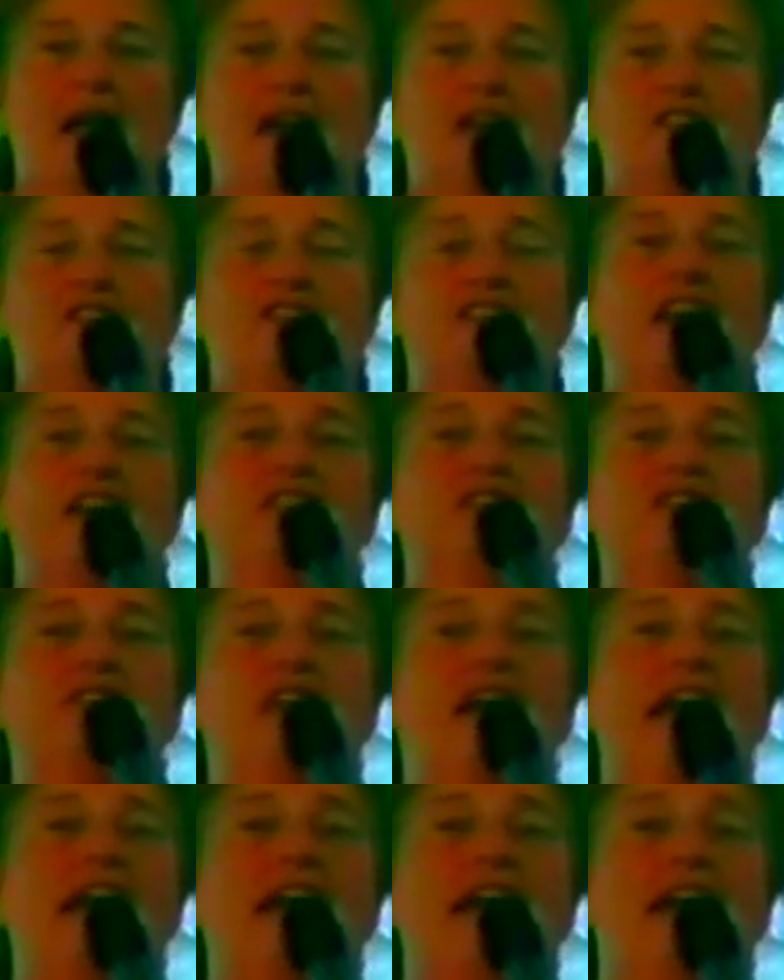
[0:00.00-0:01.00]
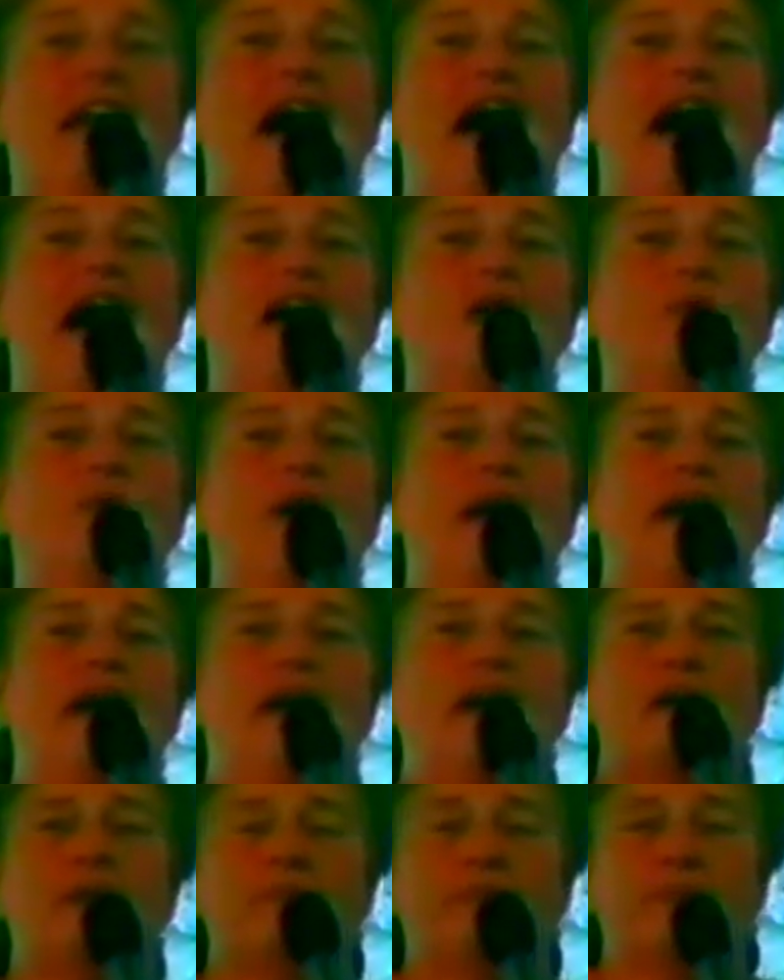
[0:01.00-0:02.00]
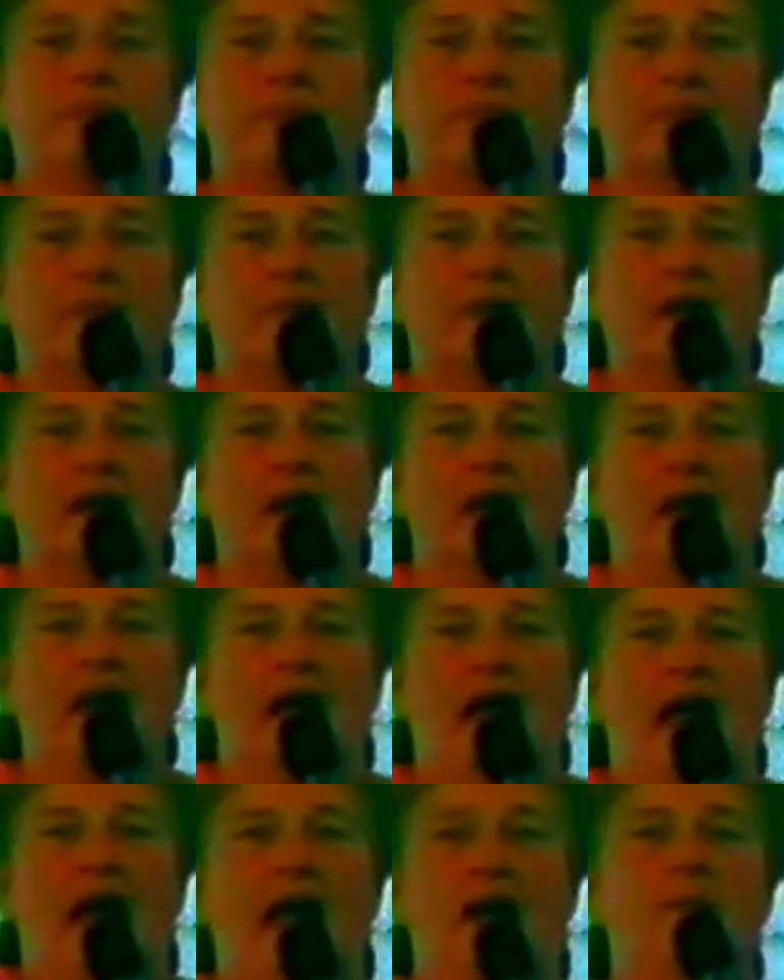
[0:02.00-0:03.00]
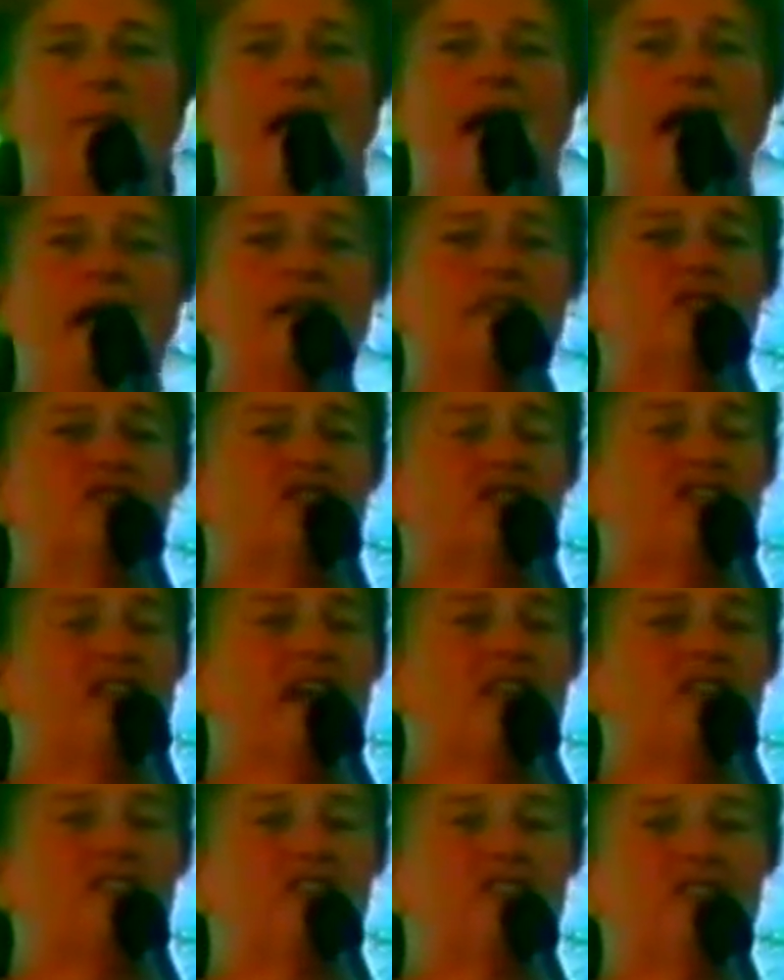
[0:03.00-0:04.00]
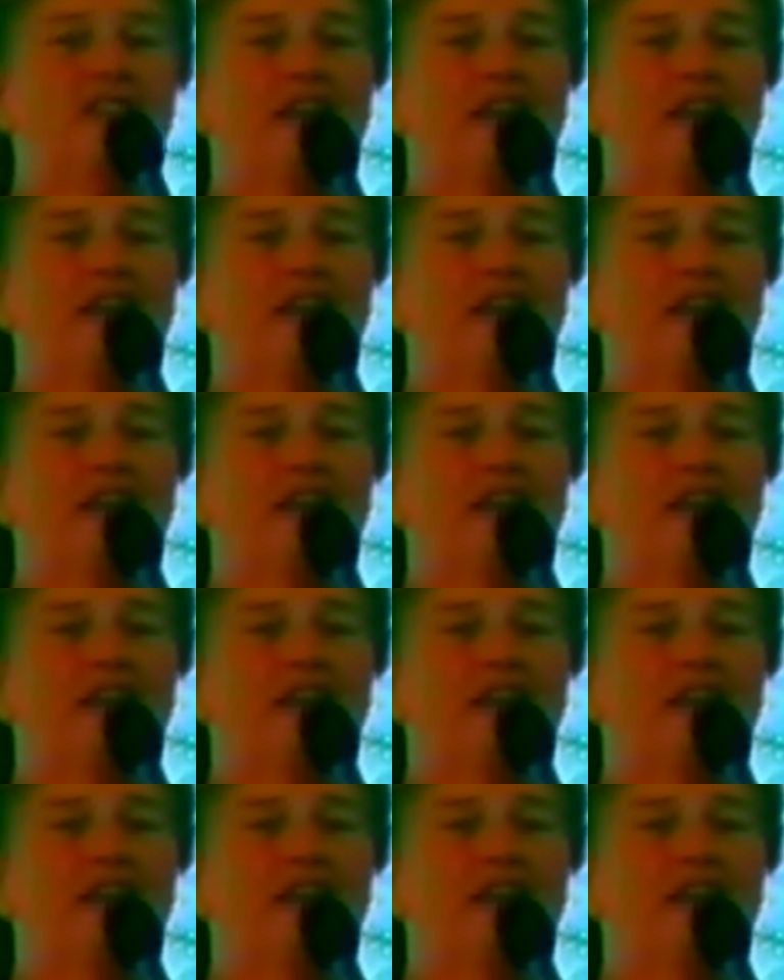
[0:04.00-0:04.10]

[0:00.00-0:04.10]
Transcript: six lane highway. Amen. Six